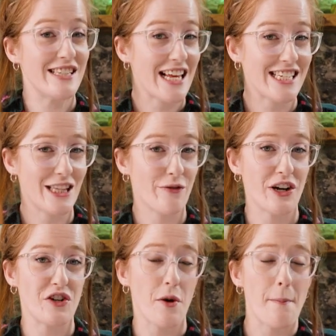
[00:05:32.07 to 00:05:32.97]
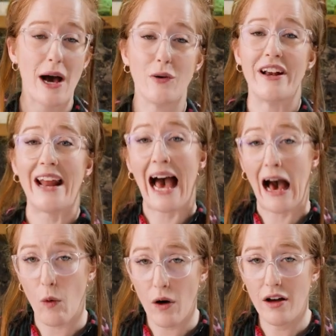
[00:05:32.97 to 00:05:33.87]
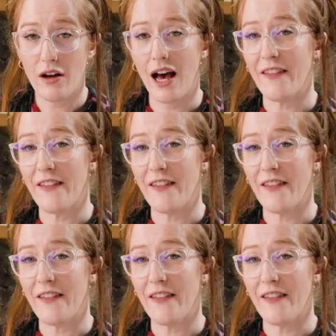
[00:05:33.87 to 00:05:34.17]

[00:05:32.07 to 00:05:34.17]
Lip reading: set it in the fridge for about an hour